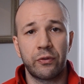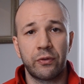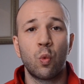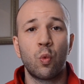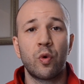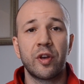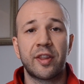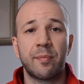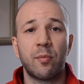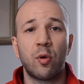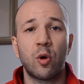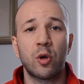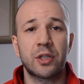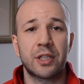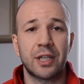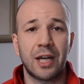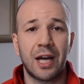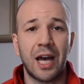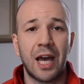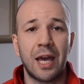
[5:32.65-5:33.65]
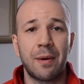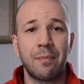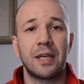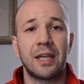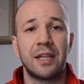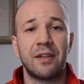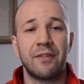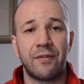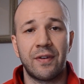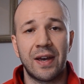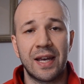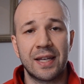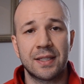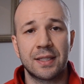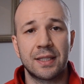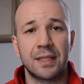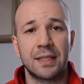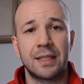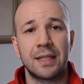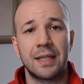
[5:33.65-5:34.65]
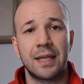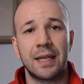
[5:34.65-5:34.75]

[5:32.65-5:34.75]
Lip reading: with more time invested